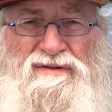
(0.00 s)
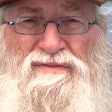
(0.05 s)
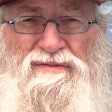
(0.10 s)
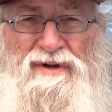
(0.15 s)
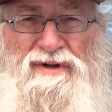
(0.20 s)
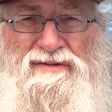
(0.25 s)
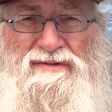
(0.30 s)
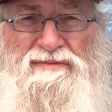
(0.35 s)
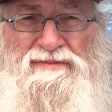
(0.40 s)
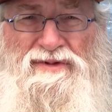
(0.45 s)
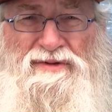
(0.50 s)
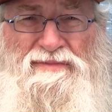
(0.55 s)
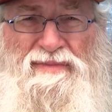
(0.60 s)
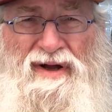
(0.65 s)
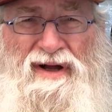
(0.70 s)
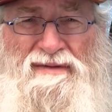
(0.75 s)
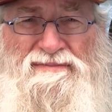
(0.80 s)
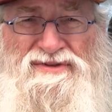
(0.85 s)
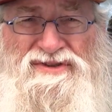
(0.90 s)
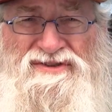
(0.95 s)
Welcome to
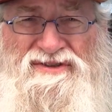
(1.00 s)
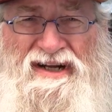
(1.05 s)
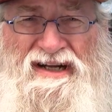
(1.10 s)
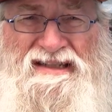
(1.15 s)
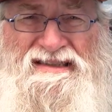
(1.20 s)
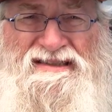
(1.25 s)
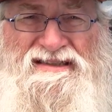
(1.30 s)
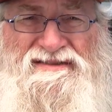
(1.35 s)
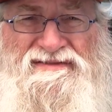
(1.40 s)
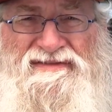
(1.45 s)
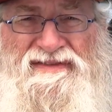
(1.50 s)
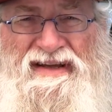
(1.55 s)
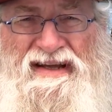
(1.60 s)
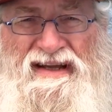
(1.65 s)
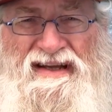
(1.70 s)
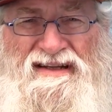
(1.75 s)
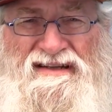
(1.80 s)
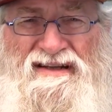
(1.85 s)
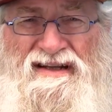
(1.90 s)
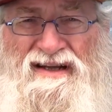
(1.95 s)
Bob's Transit
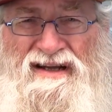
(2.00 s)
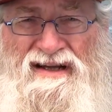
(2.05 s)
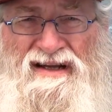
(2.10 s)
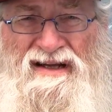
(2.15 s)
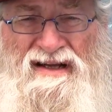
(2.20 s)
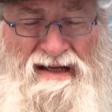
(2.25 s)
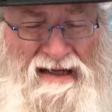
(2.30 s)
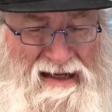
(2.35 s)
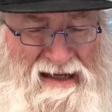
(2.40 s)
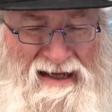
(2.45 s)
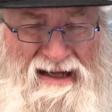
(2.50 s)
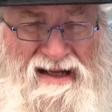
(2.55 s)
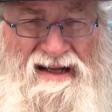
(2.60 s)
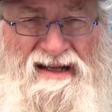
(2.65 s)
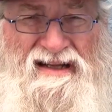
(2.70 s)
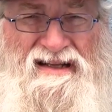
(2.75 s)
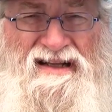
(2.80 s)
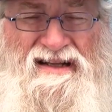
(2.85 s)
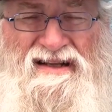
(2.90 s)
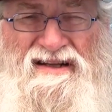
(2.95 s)
Van.
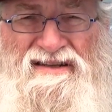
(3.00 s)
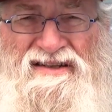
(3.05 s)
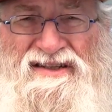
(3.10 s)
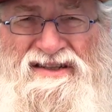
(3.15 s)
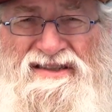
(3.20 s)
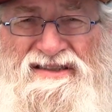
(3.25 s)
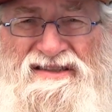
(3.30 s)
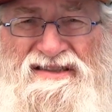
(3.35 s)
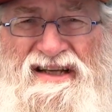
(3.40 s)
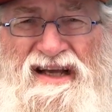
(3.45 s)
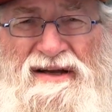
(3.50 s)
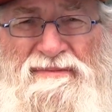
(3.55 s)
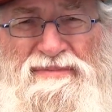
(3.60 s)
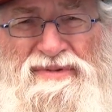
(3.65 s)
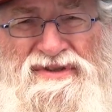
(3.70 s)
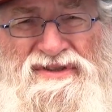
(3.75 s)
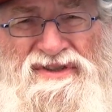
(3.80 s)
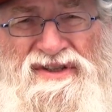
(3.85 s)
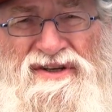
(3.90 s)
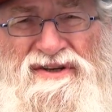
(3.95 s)
In this
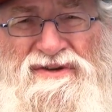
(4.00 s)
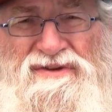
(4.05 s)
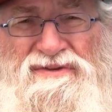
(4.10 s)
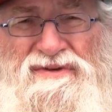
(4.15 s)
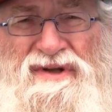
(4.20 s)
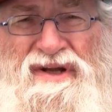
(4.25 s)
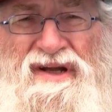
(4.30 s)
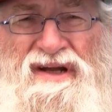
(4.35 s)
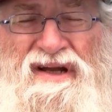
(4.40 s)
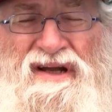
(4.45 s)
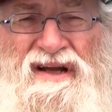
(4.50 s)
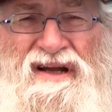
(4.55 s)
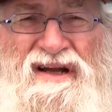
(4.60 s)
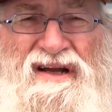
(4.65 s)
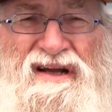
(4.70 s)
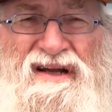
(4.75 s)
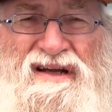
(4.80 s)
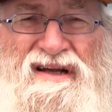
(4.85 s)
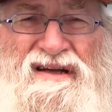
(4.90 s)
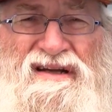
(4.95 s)
episode,
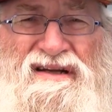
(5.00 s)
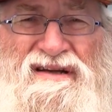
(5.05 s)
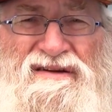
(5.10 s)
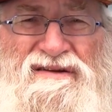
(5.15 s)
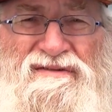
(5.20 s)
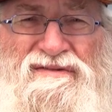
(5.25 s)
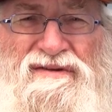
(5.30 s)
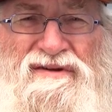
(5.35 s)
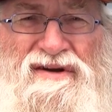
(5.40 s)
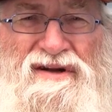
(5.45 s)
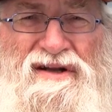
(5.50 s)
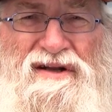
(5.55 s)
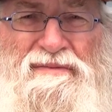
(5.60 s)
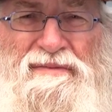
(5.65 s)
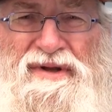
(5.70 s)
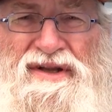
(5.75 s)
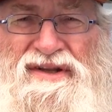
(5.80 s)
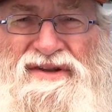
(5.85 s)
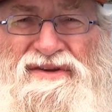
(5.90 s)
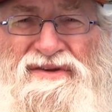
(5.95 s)
we're going
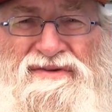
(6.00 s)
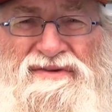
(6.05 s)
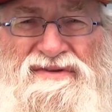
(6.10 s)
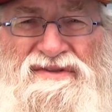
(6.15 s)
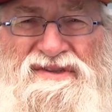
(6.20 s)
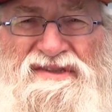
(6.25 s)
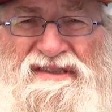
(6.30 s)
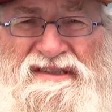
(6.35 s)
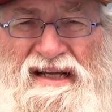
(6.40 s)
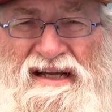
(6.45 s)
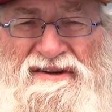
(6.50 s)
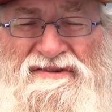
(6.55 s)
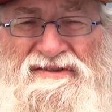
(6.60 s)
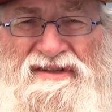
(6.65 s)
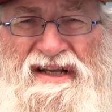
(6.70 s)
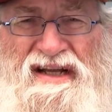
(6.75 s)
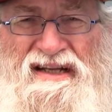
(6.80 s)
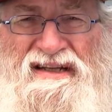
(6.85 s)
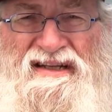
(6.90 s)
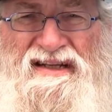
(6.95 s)
to be doing
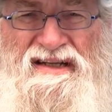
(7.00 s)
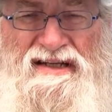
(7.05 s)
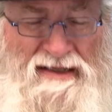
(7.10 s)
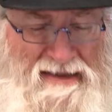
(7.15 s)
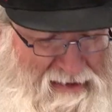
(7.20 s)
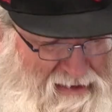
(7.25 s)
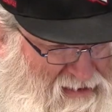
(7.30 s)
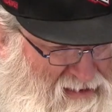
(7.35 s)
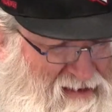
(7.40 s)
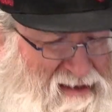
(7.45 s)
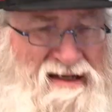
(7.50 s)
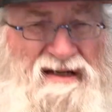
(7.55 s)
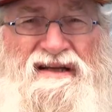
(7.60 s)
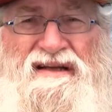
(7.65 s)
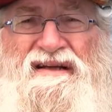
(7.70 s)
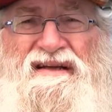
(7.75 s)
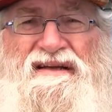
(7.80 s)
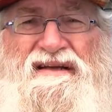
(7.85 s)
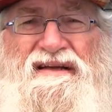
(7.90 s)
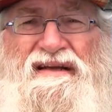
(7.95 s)
sound deadening.
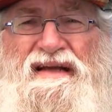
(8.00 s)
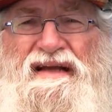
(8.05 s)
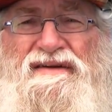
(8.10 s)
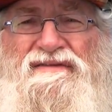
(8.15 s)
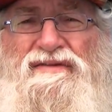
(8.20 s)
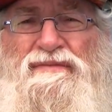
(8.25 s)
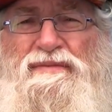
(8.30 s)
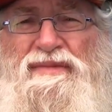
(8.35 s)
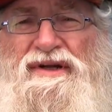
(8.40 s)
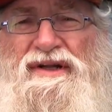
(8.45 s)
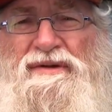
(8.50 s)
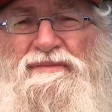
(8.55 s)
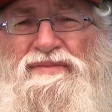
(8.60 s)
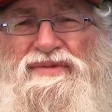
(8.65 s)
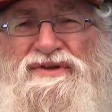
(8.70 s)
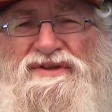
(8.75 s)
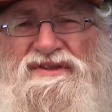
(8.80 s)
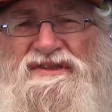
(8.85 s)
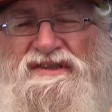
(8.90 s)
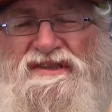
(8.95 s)
Everybody
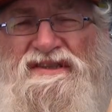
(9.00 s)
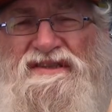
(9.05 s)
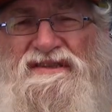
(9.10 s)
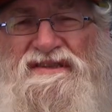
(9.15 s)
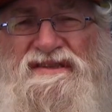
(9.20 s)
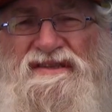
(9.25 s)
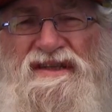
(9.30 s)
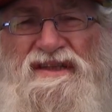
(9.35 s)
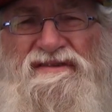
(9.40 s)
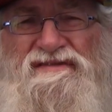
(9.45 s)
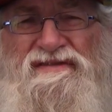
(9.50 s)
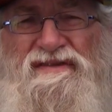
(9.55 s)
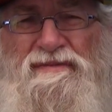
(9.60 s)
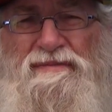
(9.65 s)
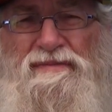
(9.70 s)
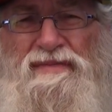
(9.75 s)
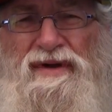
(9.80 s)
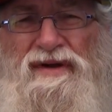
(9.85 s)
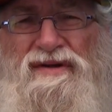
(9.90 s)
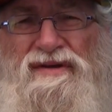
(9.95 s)
puts this stuff
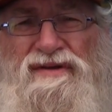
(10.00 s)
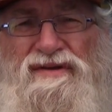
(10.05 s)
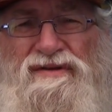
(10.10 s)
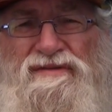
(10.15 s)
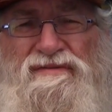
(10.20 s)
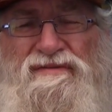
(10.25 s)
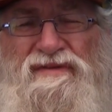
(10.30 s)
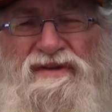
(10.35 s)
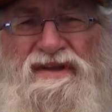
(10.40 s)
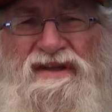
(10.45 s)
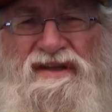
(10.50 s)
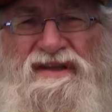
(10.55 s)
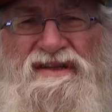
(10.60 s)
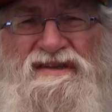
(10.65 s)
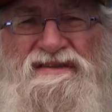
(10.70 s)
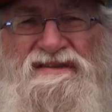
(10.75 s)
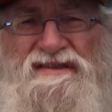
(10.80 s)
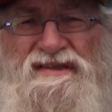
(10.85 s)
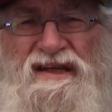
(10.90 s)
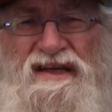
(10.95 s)
up all over the
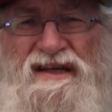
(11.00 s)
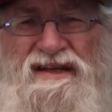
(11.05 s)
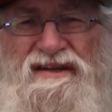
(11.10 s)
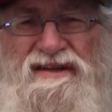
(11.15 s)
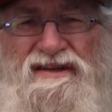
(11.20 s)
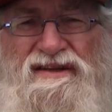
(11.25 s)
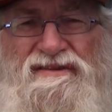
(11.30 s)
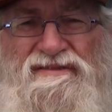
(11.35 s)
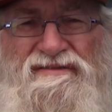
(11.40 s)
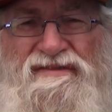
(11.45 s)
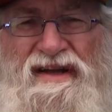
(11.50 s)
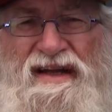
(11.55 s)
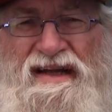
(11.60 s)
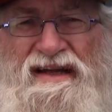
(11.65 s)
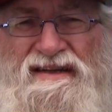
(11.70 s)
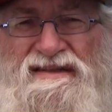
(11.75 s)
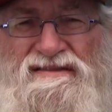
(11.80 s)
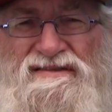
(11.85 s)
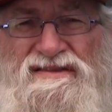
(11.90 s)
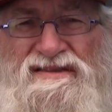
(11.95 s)
inside of their
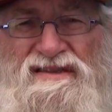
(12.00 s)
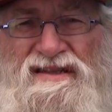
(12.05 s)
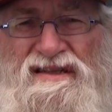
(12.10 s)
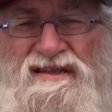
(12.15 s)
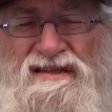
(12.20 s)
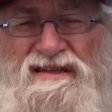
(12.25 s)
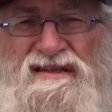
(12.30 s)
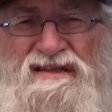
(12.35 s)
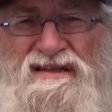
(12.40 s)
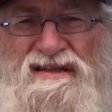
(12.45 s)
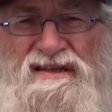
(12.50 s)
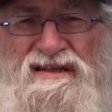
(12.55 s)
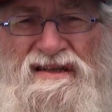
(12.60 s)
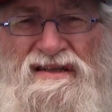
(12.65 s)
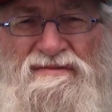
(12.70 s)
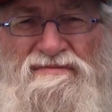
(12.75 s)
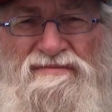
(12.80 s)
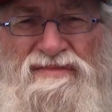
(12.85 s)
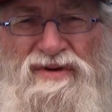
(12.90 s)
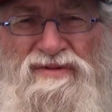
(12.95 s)
vans,
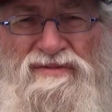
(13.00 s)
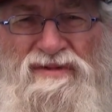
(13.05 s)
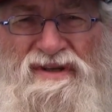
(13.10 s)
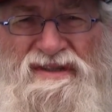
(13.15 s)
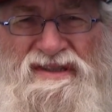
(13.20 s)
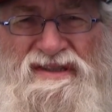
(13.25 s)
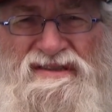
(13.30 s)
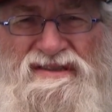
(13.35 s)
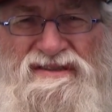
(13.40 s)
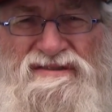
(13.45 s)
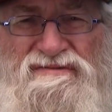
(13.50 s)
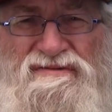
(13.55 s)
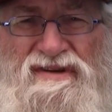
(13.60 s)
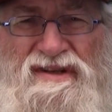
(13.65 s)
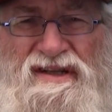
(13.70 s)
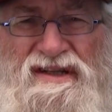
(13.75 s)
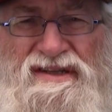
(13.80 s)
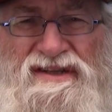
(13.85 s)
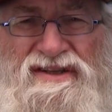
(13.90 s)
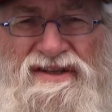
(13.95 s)
but what does it
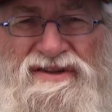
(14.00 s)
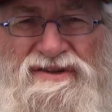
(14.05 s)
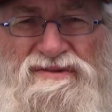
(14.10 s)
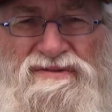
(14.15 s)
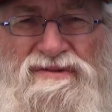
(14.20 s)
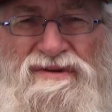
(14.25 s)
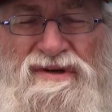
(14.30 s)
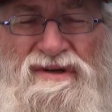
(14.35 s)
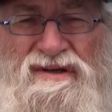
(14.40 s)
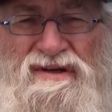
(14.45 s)
really do?